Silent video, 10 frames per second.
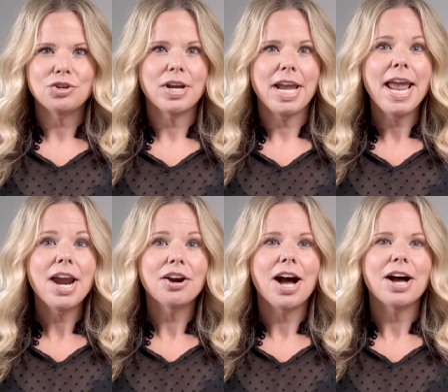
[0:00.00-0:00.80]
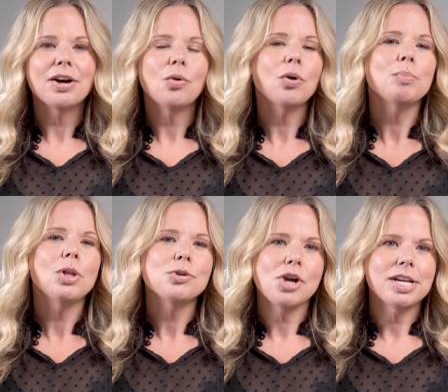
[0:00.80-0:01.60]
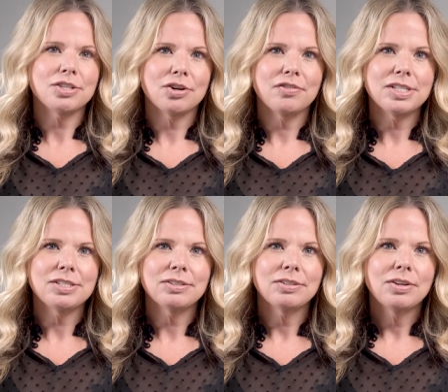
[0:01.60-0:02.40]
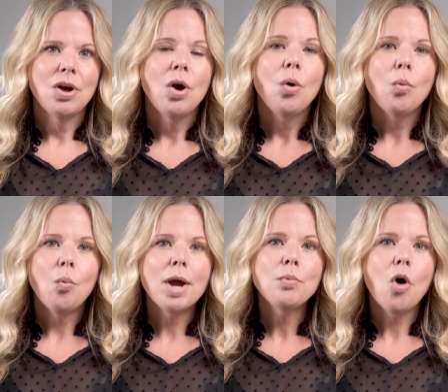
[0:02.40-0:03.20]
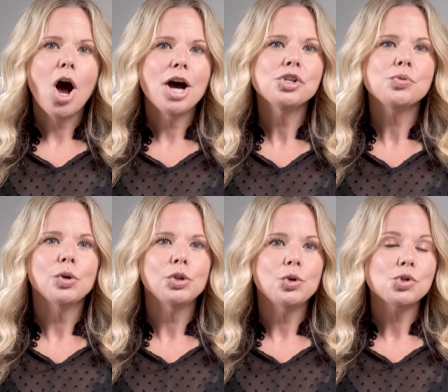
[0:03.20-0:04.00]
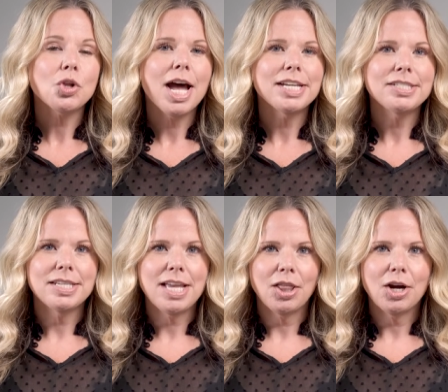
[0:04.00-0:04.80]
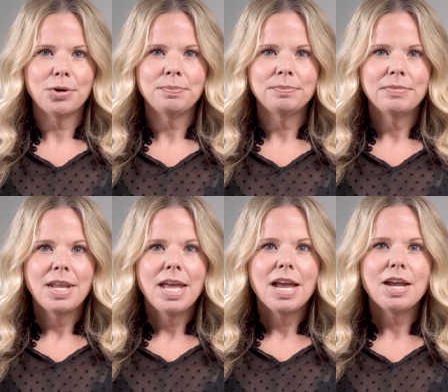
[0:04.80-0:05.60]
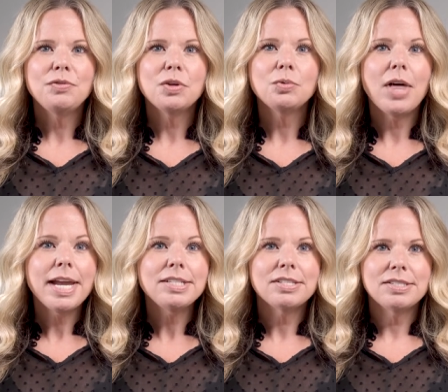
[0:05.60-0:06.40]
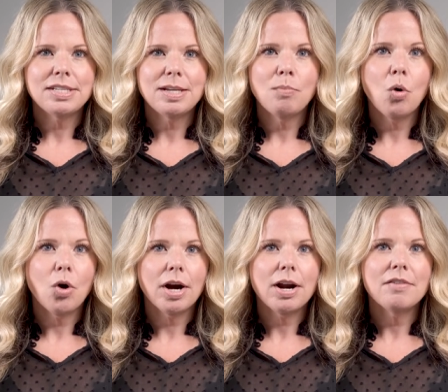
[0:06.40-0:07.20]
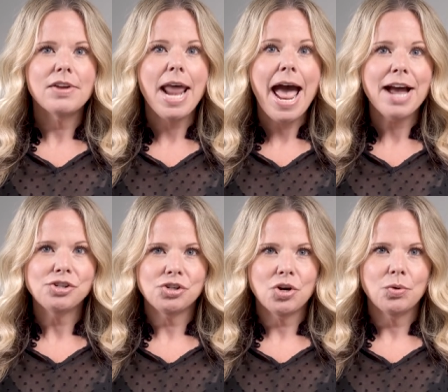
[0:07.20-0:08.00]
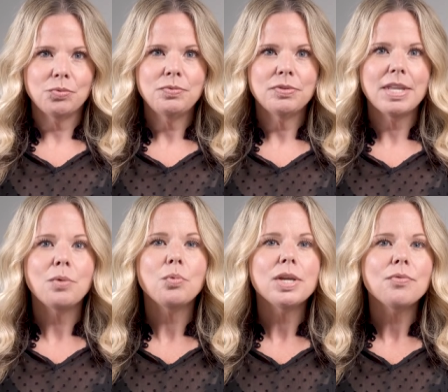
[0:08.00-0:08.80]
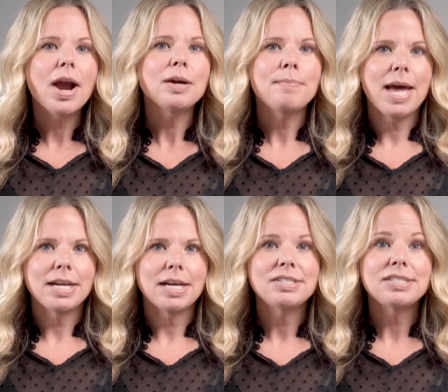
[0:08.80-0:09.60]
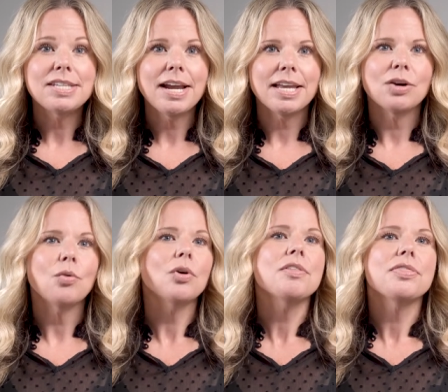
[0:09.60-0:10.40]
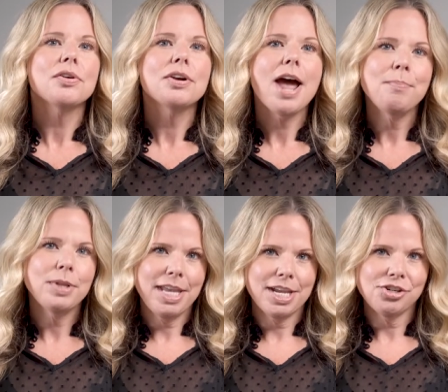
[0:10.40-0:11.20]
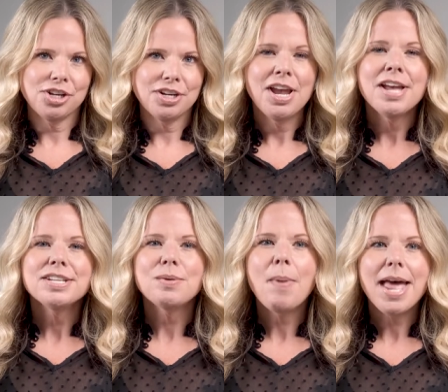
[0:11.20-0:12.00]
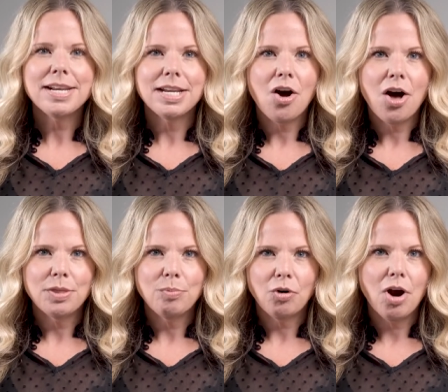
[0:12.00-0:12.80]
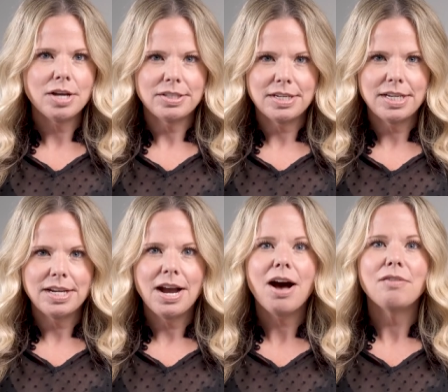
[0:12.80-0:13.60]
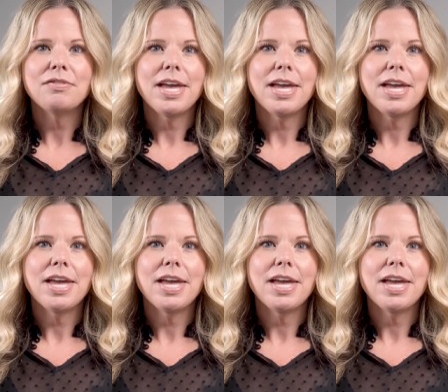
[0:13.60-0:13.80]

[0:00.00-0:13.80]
during a haircut or a blow-dry service. One wash will neutralize the yellow, if you'd like to see more of an ash tone, then we'd recommend a second or third application depending on the porosity of